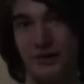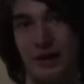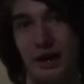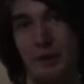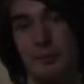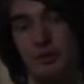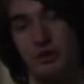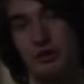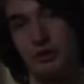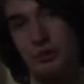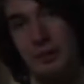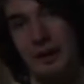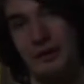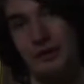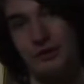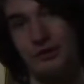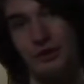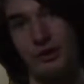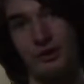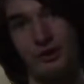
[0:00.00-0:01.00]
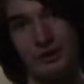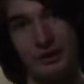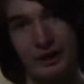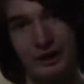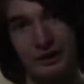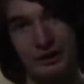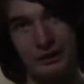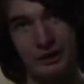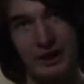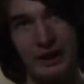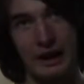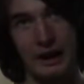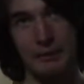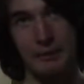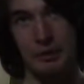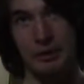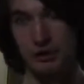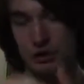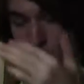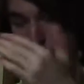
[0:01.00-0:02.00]
how much space stairs take
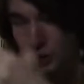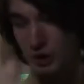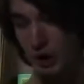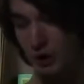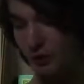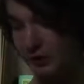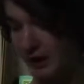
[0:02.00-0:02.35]
up to go